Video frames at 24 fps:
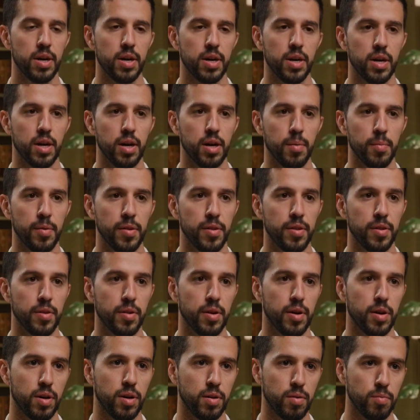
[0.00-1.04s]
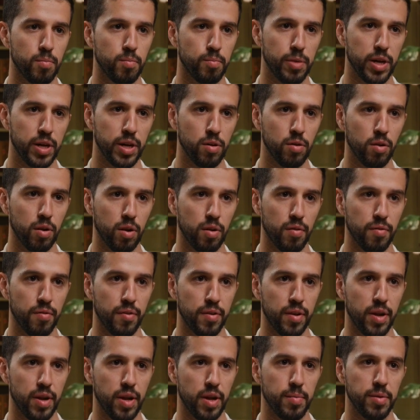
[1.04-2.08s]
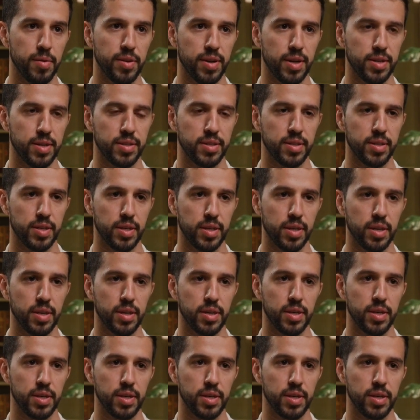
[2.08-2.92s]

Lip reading: And the main goal of the A/B testing